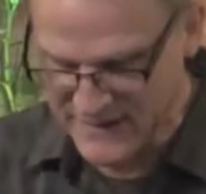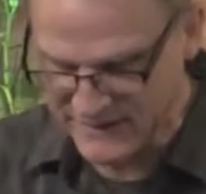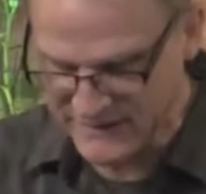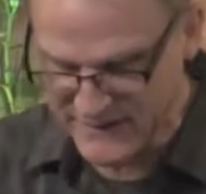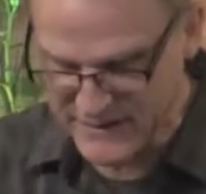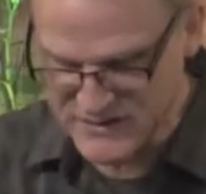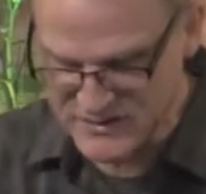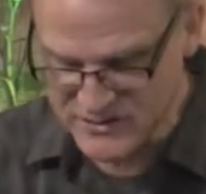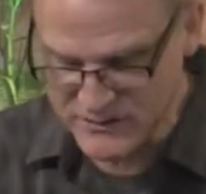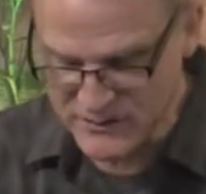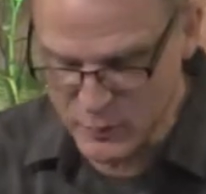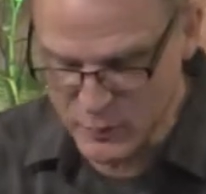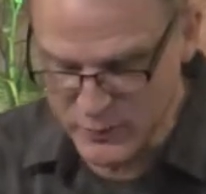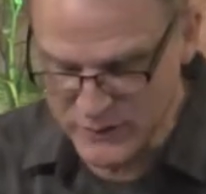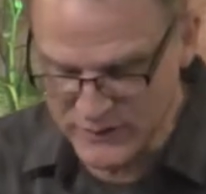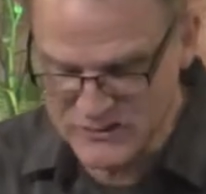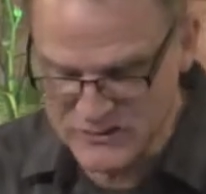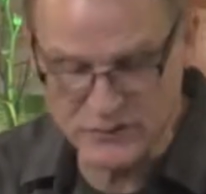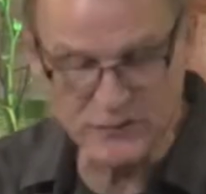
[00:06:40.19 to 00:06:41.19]
These are the
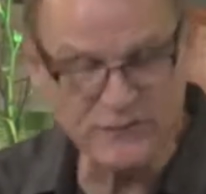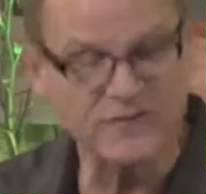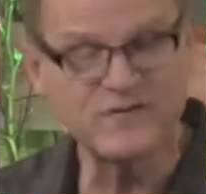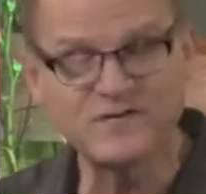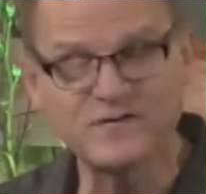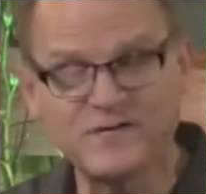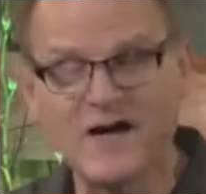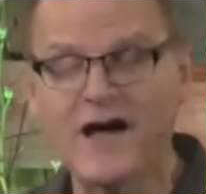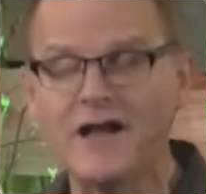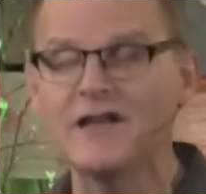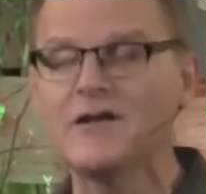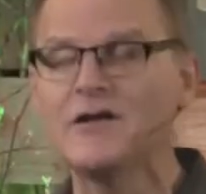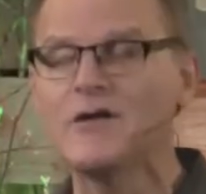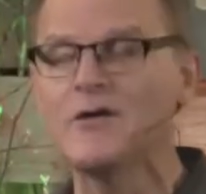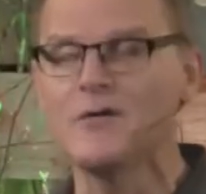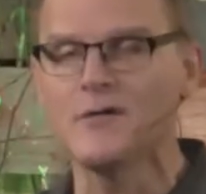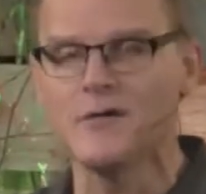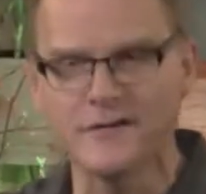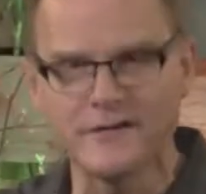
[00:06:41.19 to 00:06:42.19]
ones who
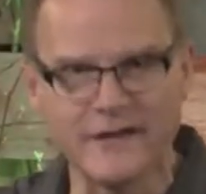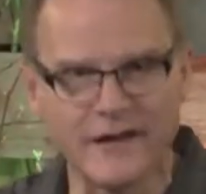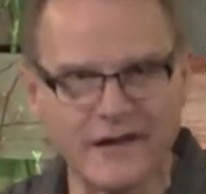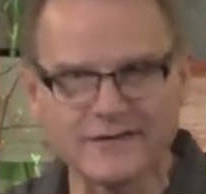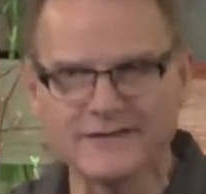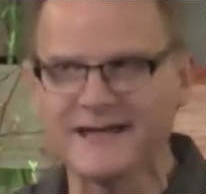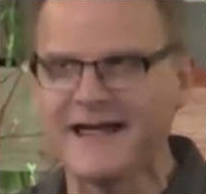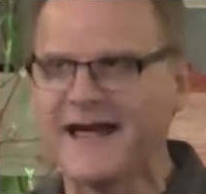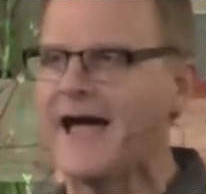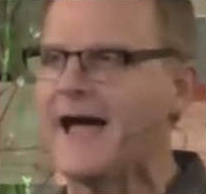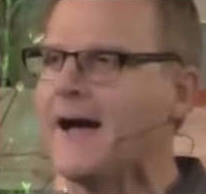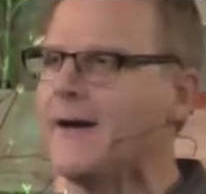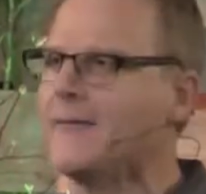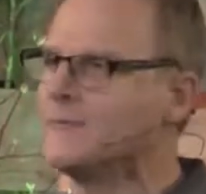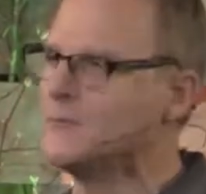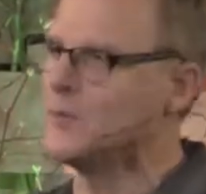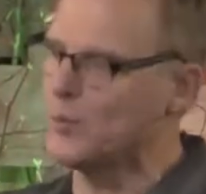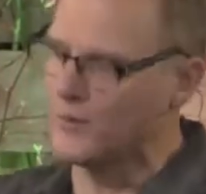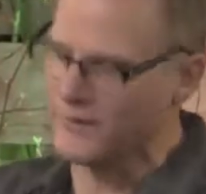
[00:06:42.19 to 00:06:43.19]
follow the
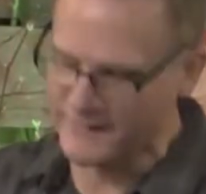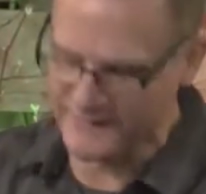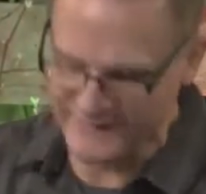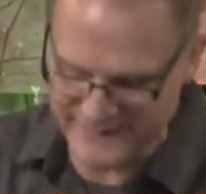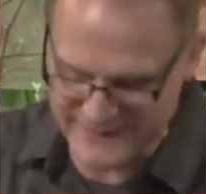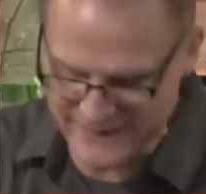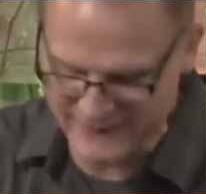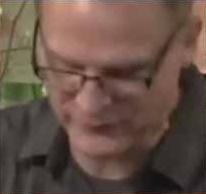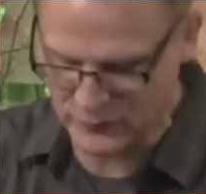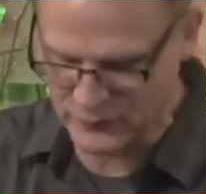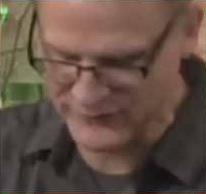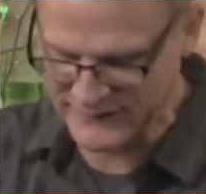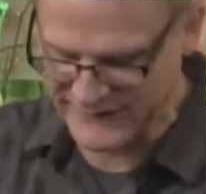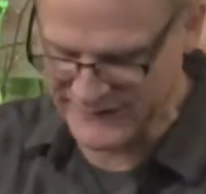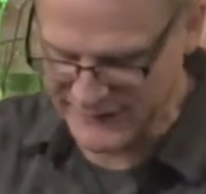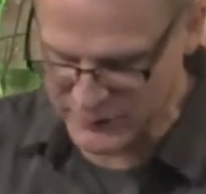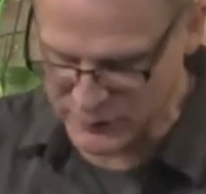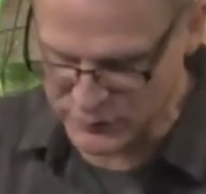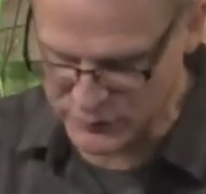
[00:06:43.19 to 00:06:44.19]
Lamb wherever
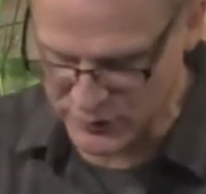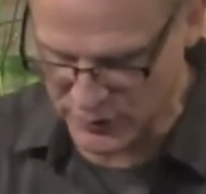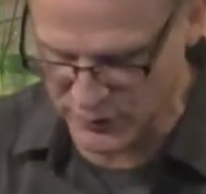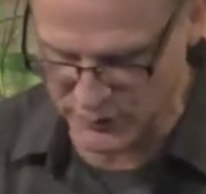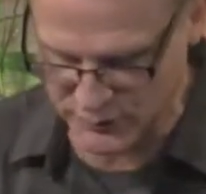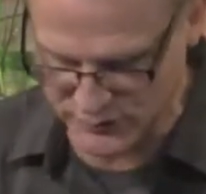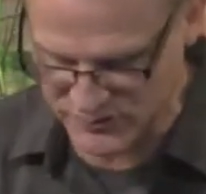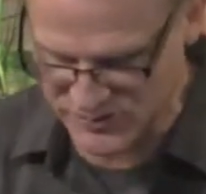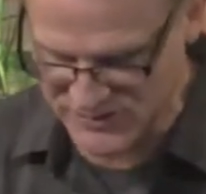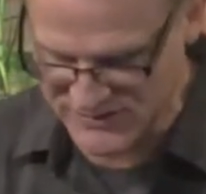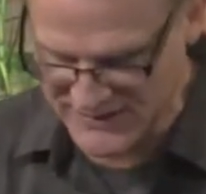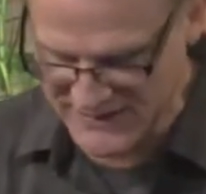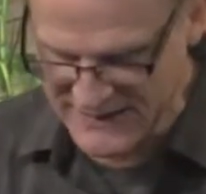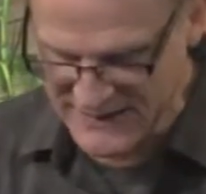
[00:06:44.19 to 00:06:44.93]
he goes.